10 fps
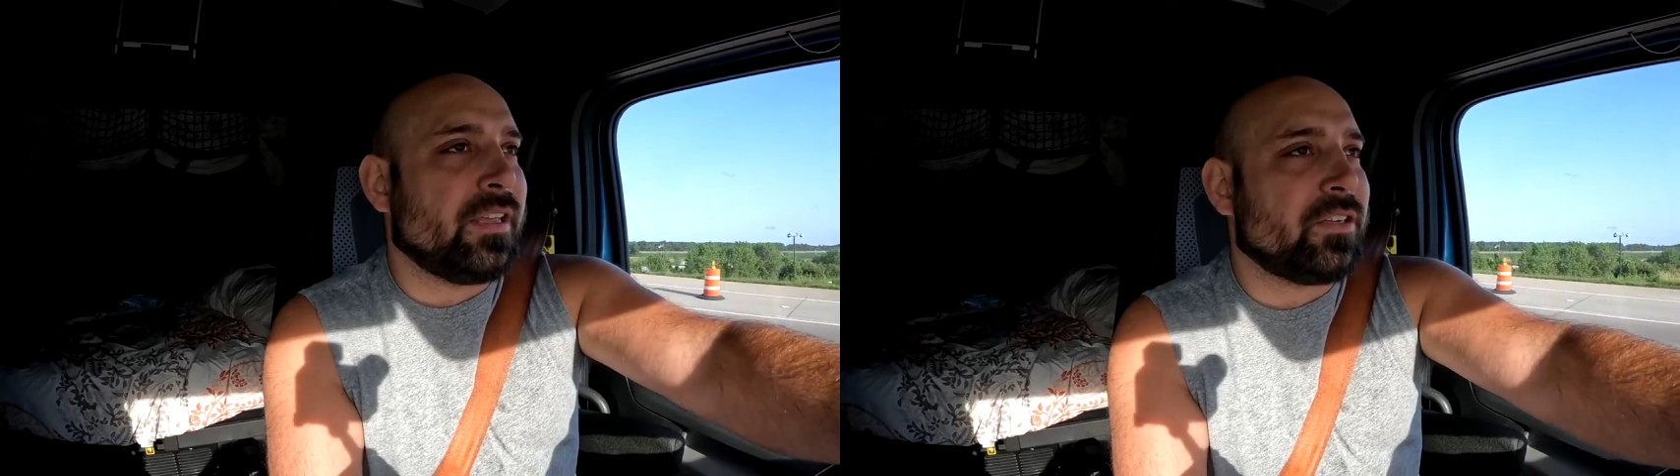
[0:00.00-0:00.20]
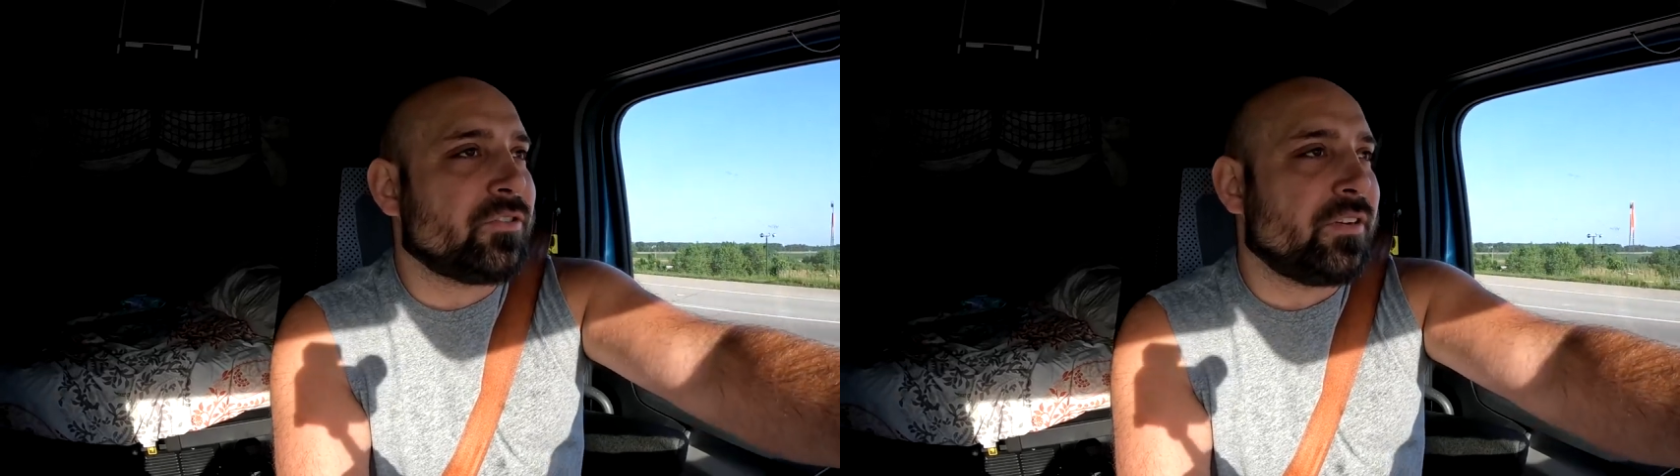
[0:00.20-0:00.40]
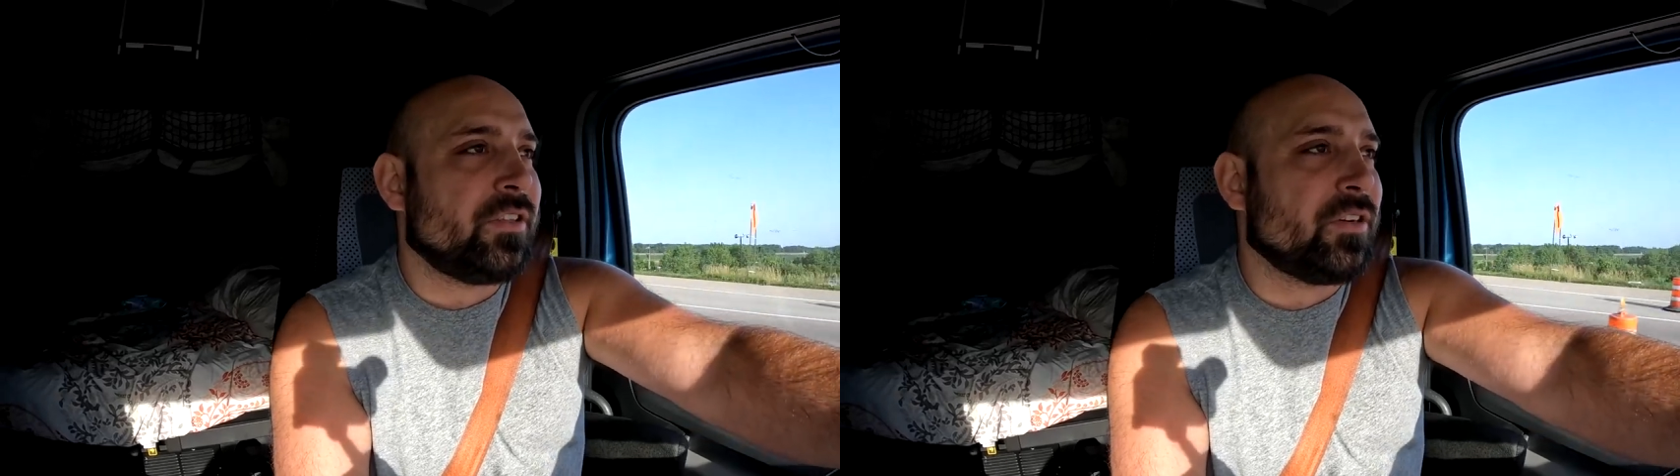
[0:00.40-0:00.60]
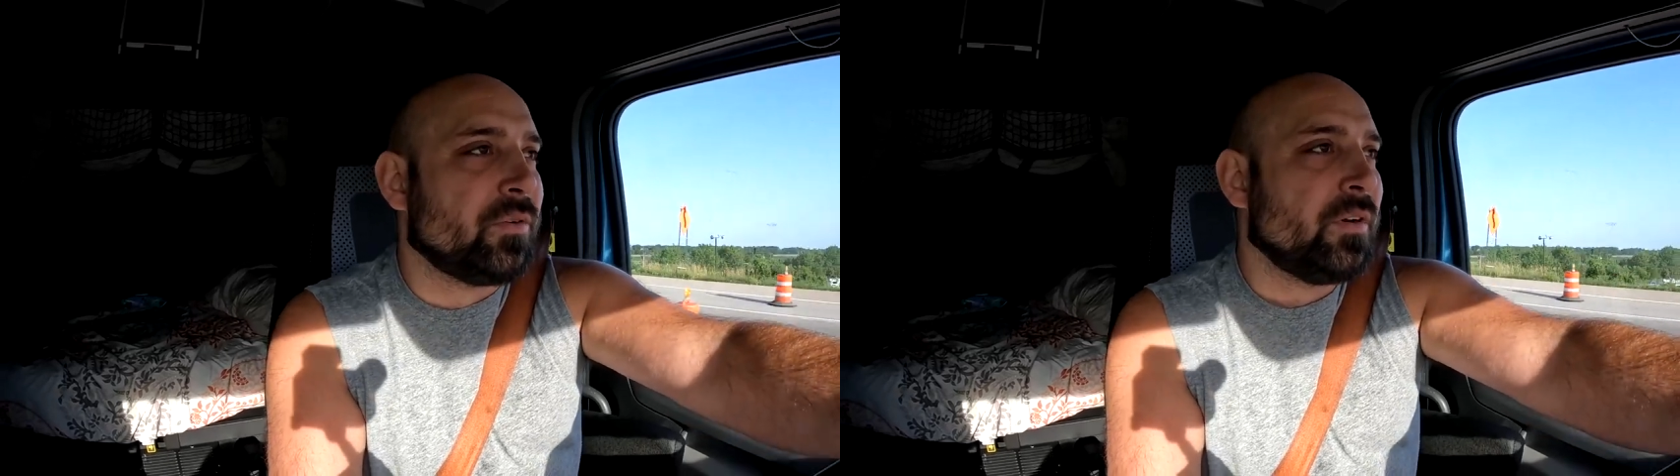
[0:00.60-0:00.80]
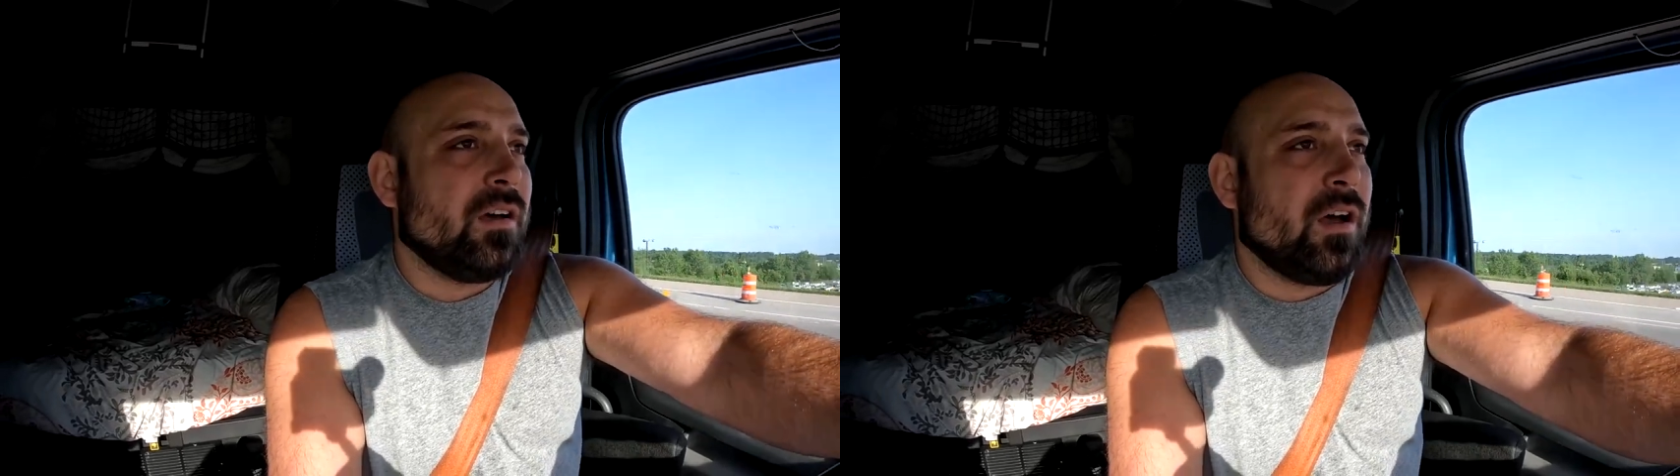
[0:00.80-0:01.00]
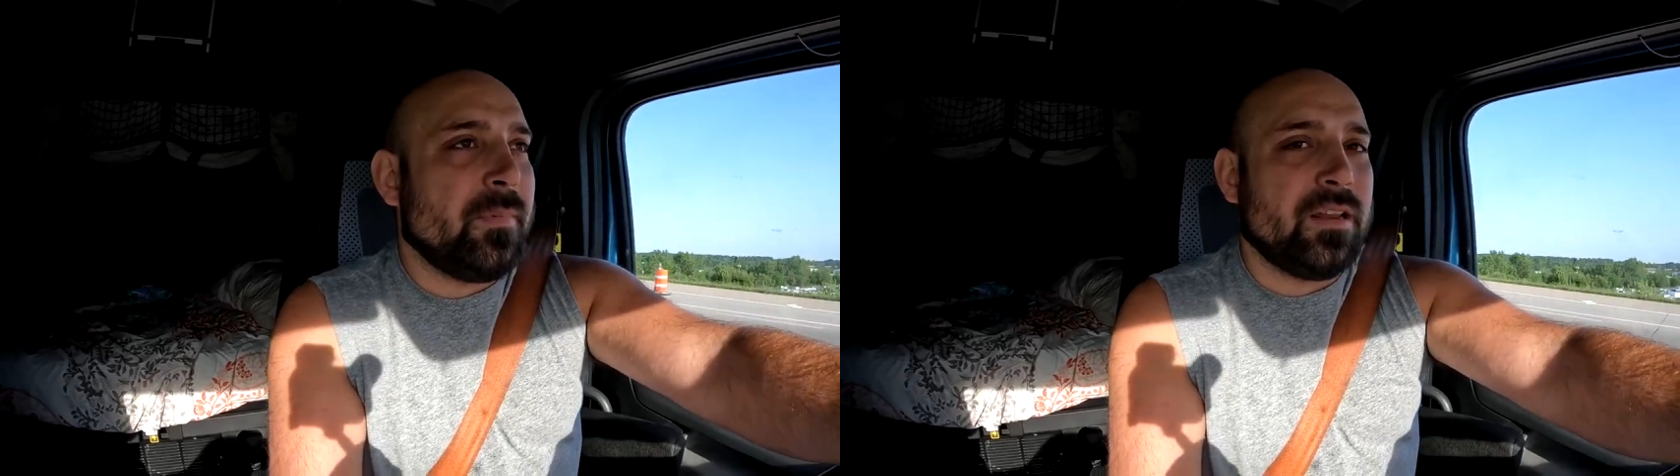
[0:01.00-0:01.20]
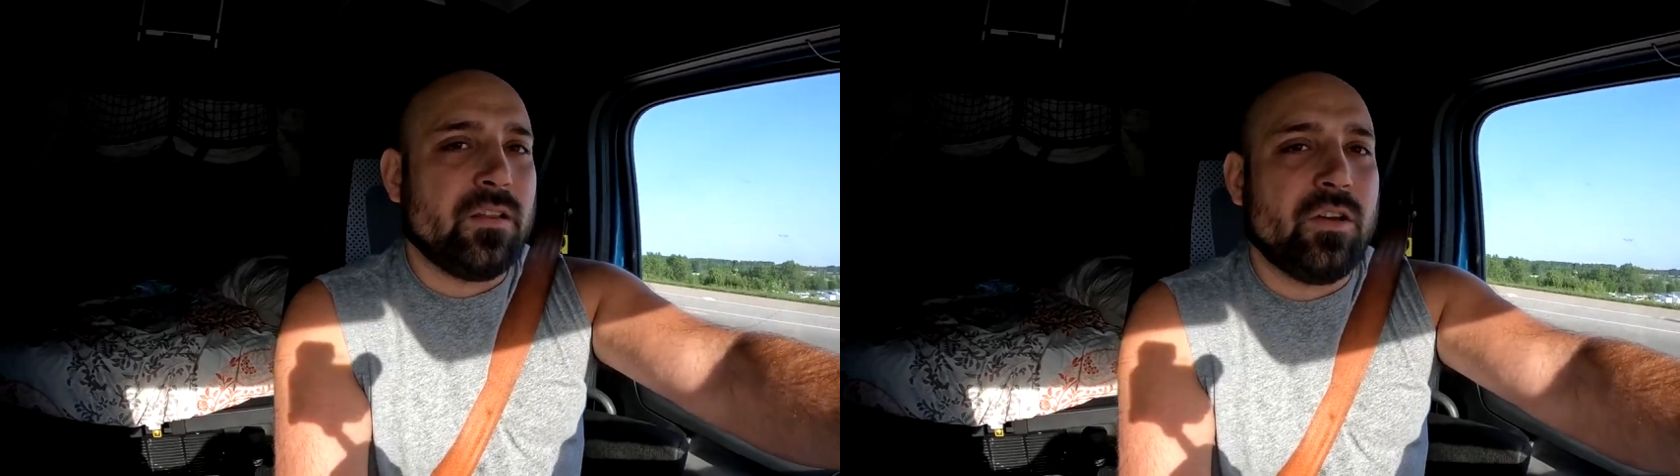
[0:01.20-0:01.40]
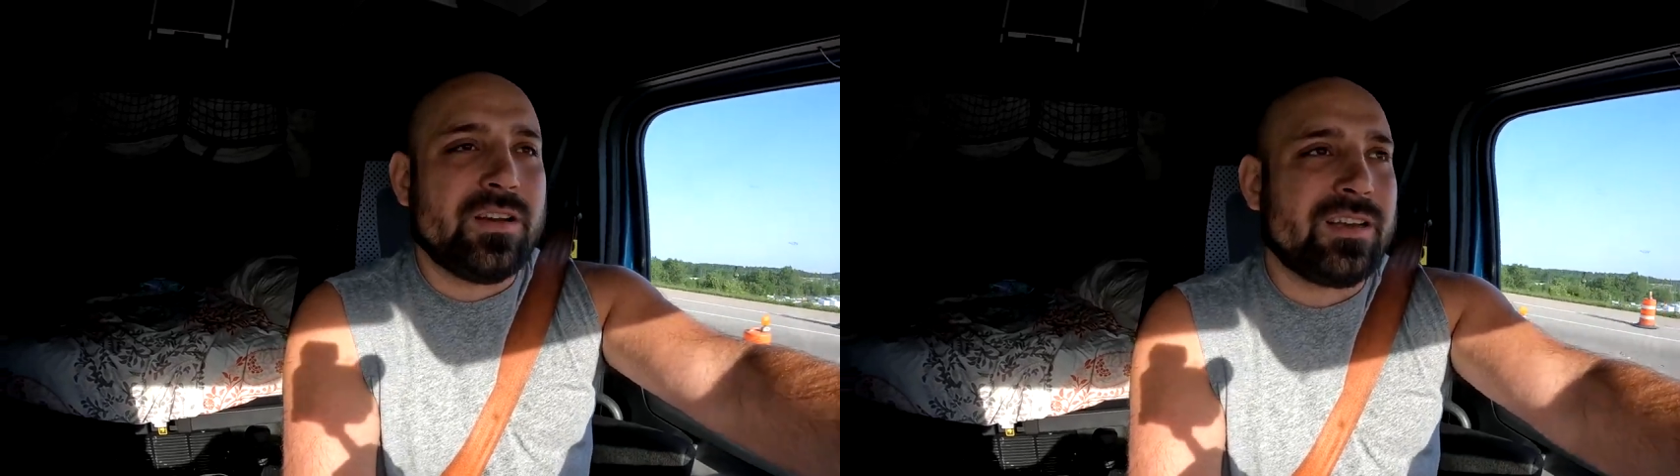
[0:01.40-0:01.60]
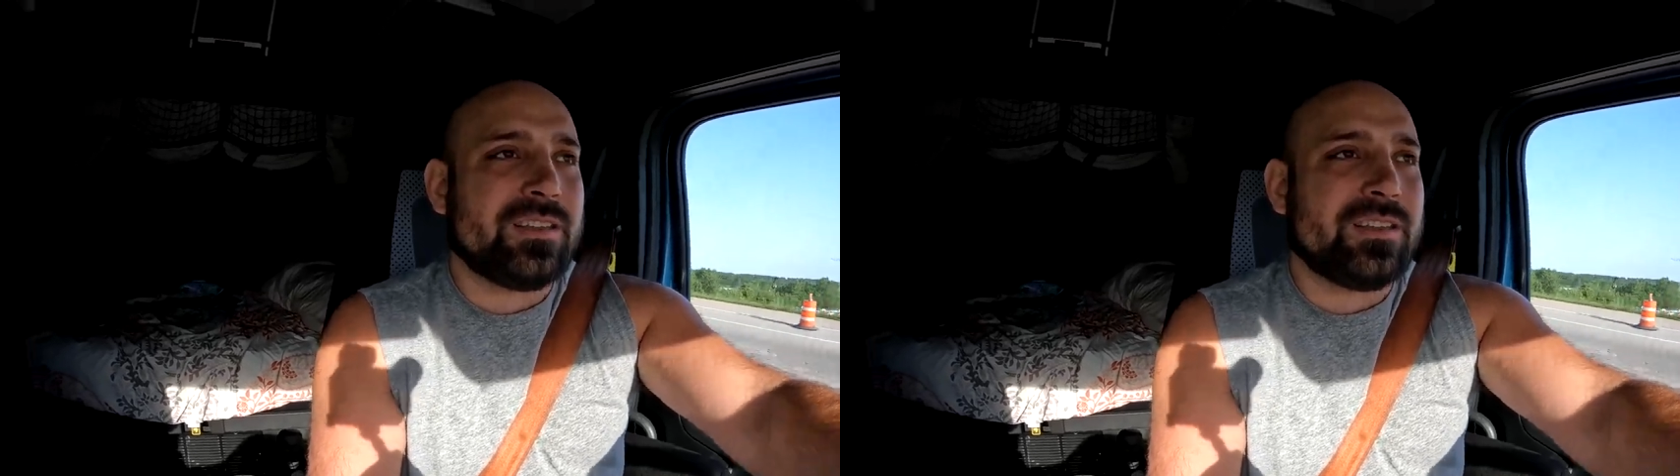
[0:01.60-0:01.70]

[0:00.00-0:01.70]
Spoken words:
industry too. I mean, look